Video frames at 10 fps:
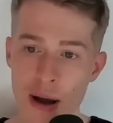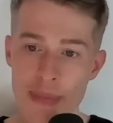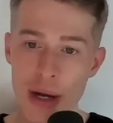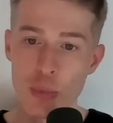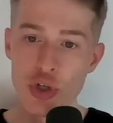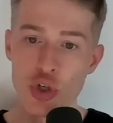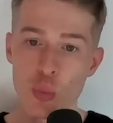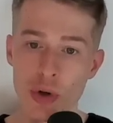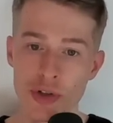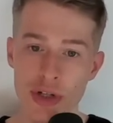that which you
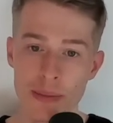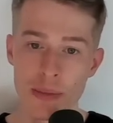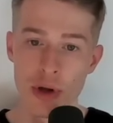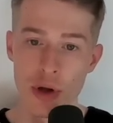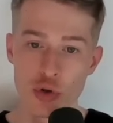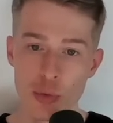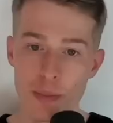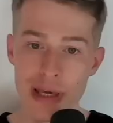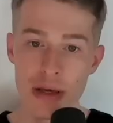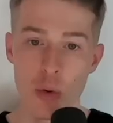wanted him to
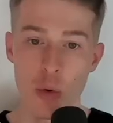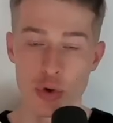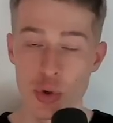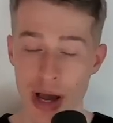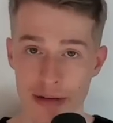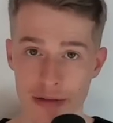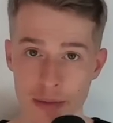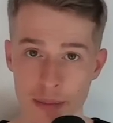be or to have.